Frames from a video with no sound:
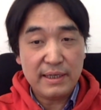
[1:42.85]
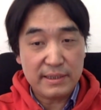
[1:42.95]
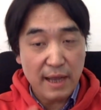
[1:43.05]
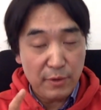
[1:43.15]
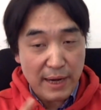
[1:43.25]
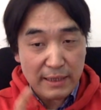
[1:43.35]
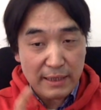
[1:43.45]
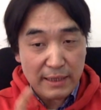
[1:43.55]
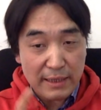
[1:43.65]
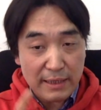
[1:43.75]
is already
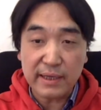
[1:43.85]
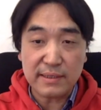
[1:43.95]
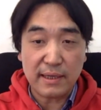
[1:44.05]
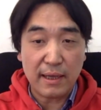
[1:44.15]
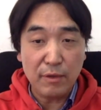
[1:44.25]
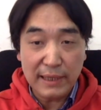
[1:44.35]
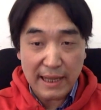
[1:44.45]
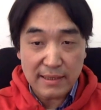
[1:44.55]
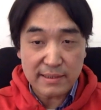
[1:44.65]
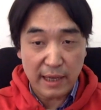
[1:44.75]
plaguing the whole
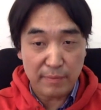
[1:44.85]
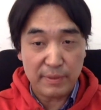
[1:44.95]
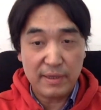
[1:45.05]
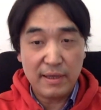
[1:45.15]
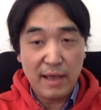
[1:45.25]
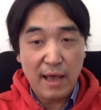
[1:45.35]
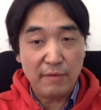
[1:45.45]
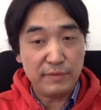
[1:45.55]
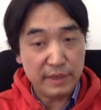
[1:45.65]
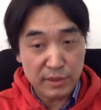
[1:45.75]
landscape
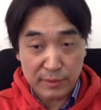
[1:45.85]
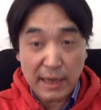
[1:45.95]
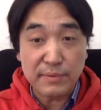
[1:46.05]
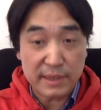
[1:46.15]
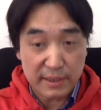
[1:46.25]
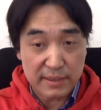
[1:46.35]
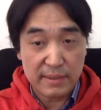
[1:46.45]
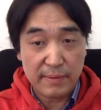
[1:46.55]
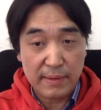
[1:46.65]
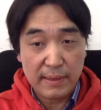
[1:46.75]
of digital currencies.